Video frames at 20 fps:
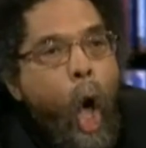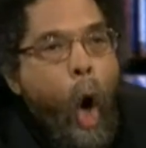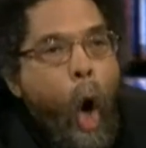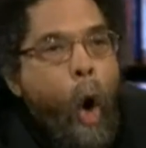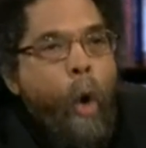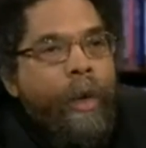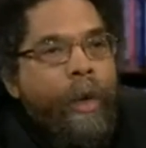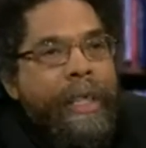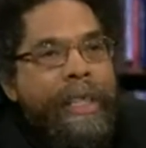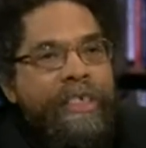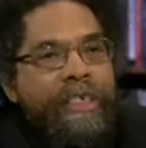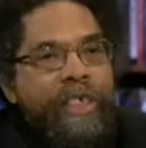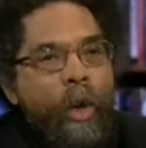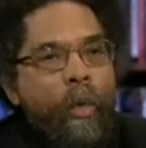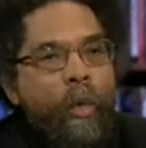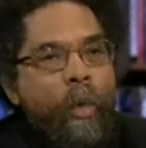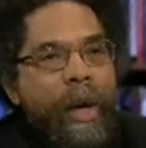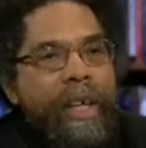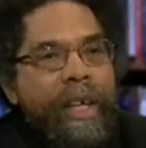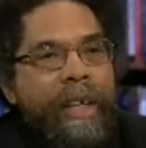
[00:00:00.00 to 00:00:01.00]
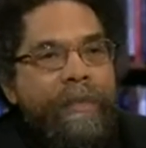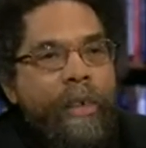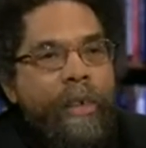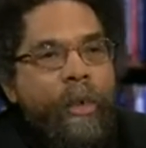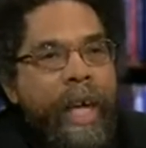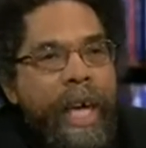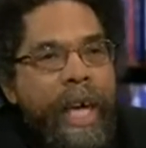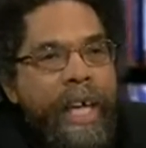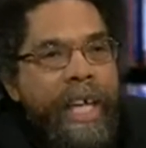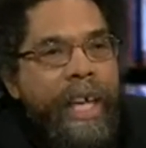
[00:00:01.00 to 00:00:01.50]
Oh, it is so wonderful.
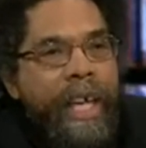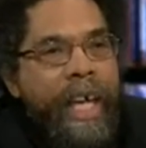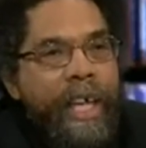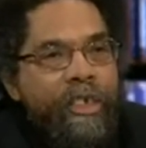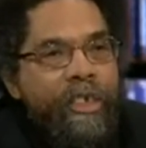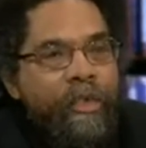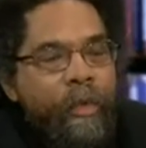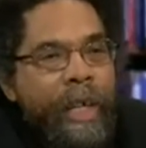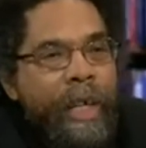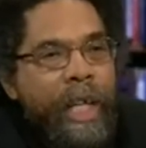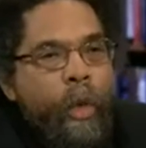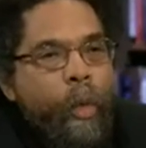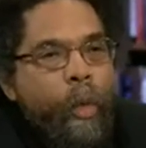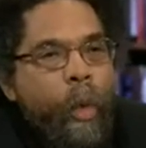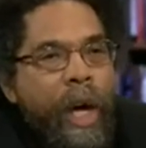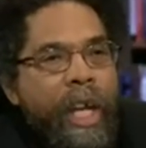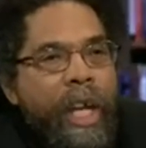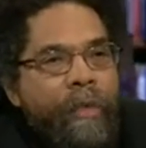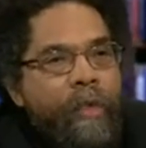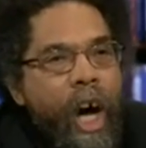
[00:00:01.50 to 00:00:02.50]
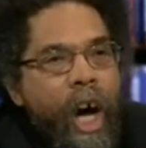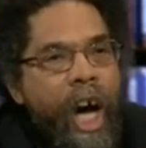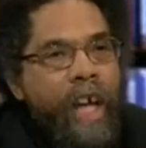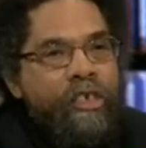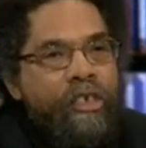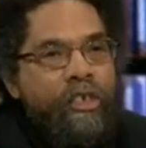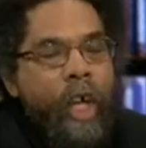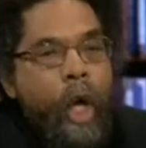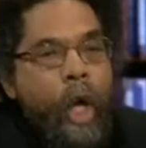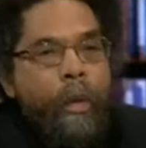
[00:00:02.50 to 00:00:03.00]
He's really one of
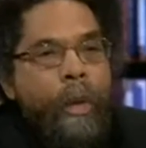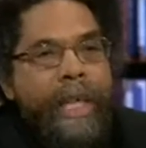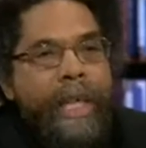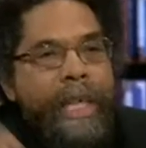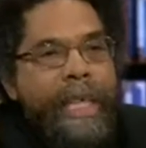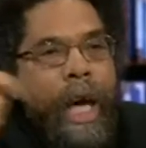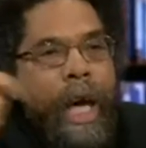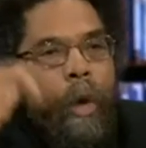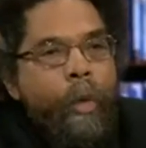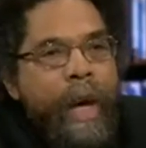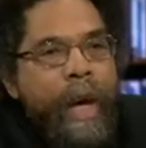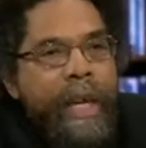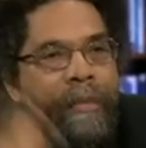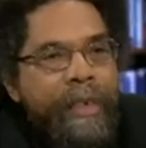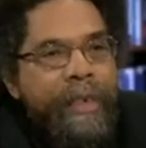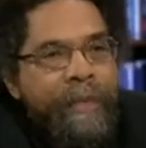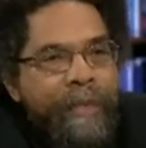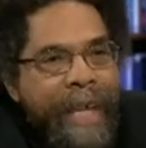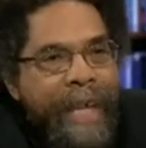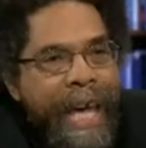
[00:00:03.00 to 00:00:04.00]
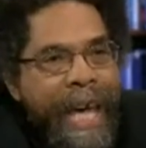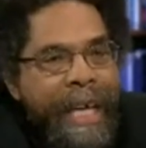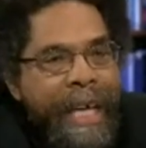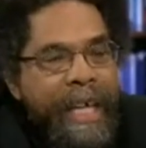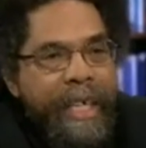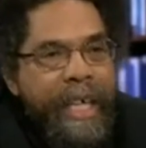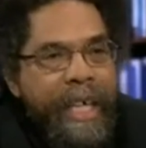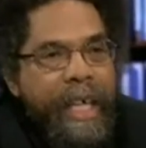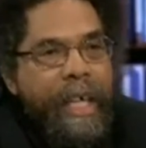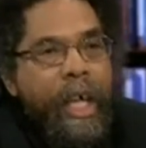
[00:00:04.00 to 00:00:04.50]
us. We can now wave the flag
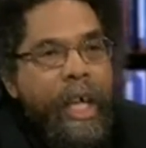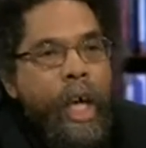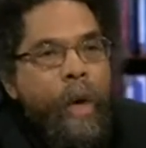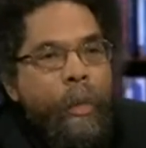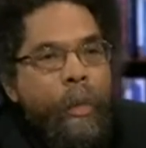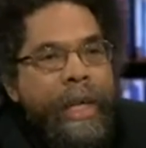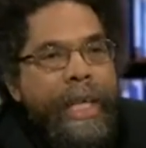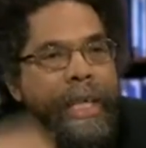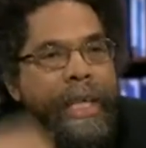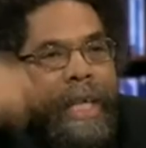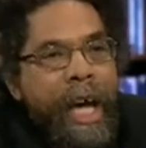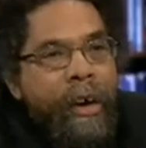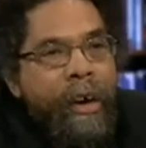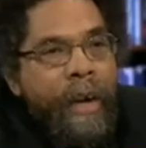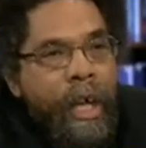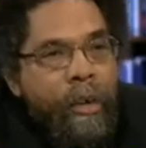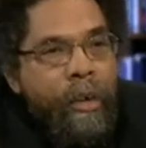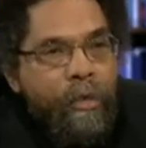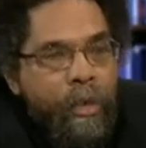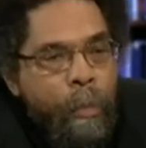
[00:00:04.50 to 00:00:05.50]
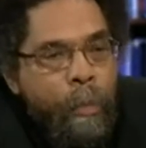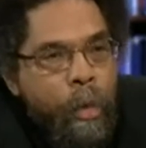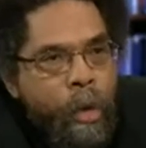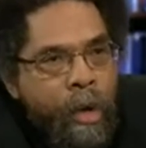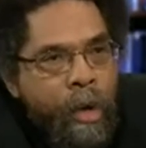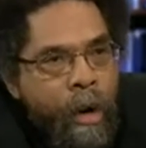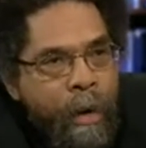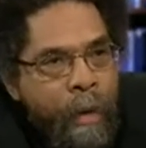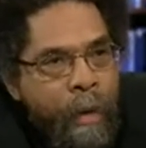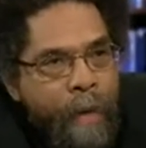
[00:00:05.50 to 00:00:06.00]
again. We can now support
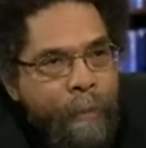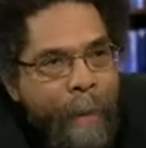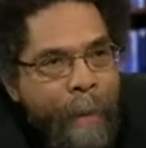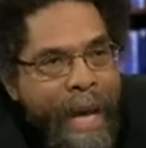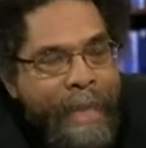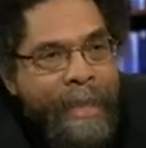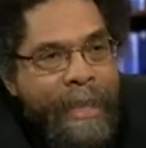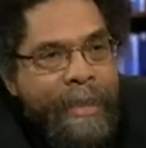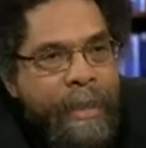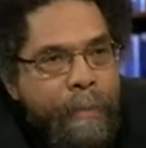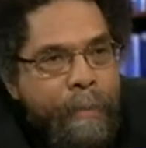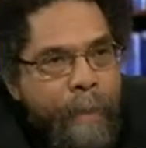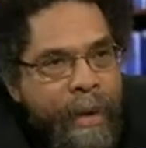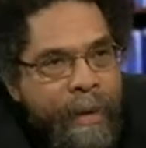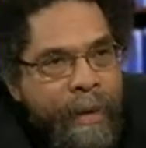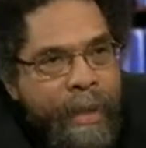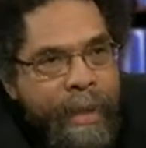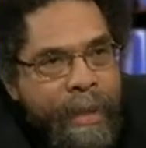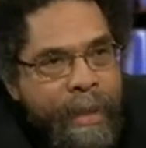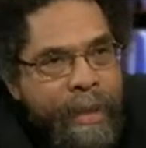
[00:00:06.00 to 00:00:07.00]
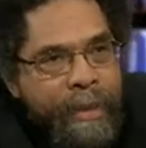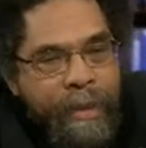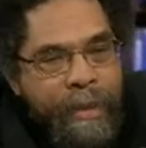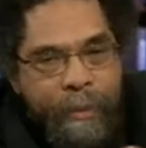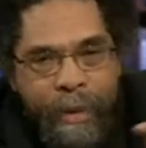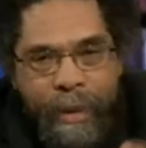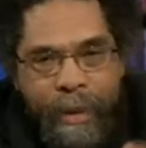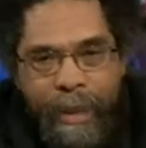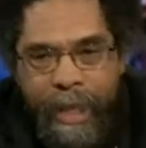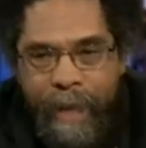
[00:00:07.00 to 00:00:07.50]
our mindless Americanism,
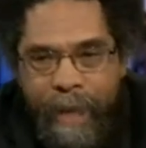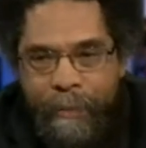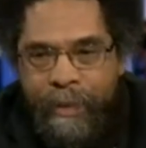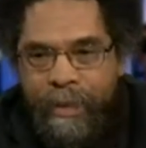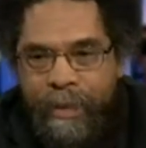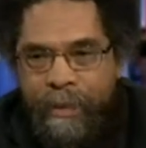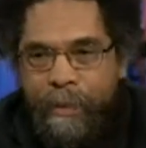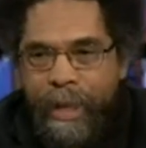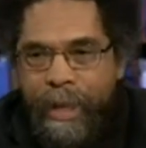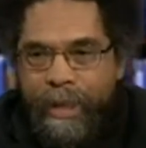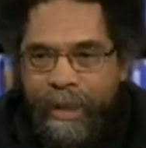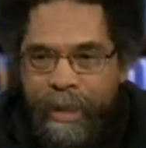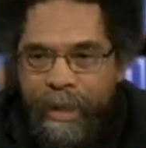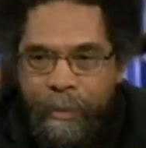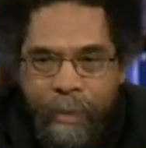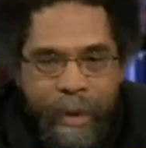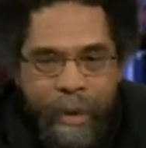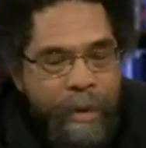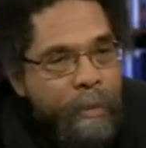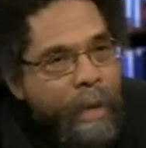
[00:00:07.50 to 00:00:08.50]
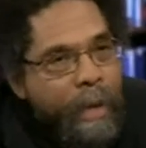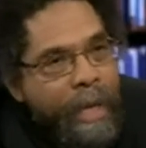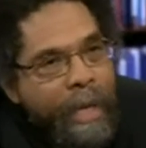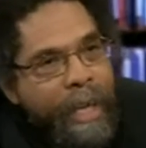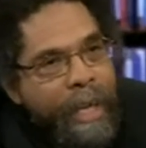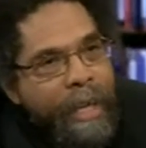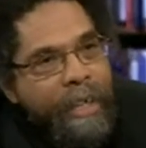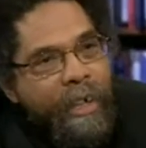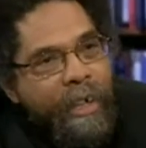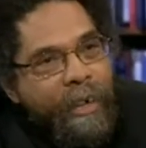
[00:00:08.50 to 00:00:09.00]
in the language of my dear brother
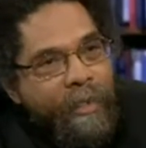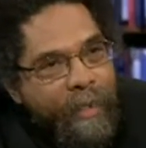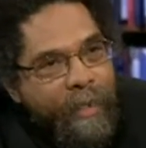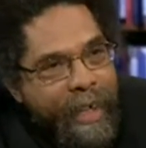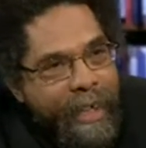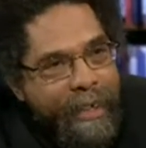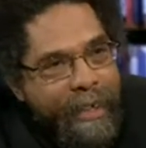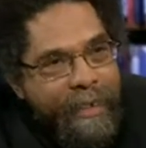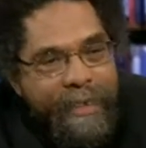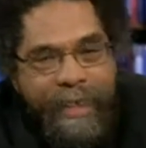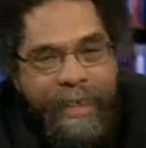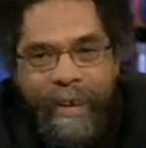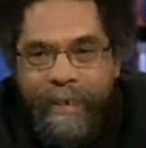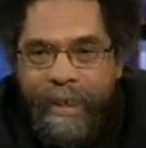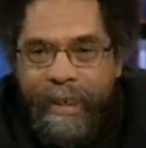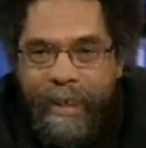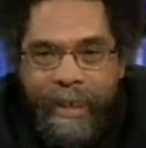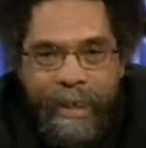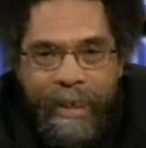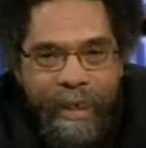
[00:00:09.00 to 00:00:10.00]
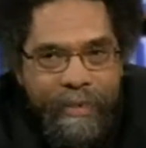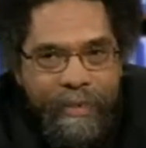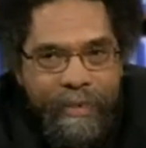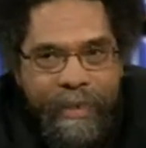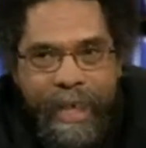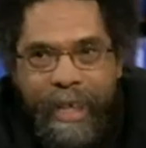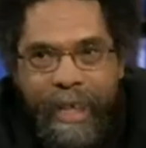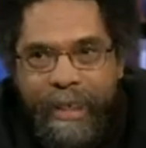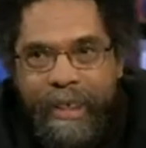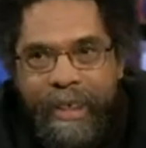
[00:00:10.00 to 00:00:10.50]
Maulana Karenga, towering intellectual
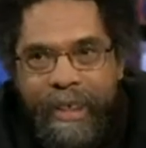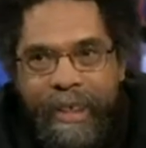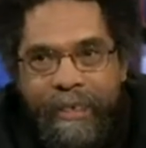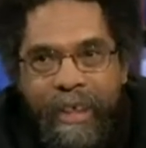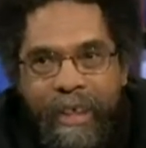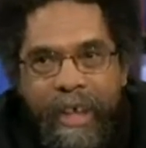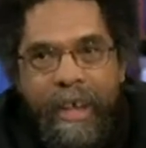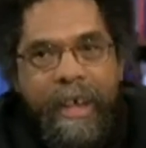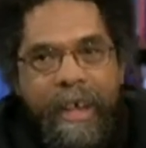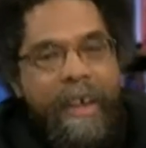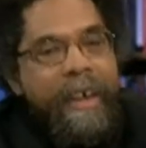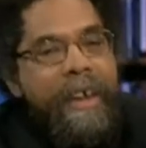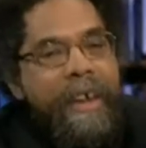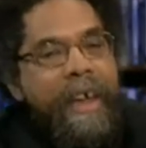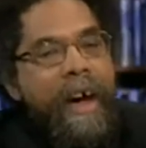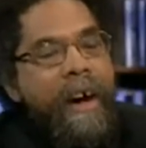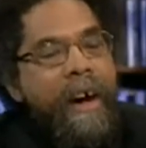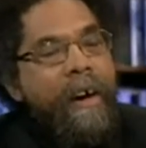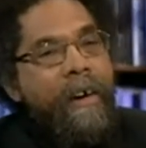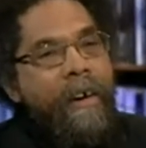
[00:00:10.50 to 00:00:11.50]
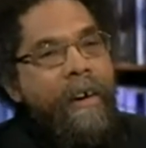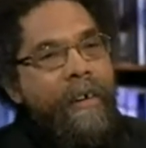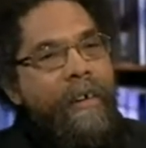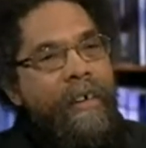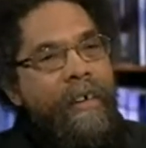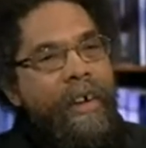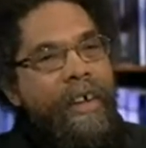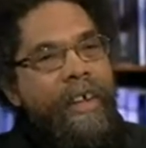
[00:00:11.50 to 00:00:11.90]
that he is. No.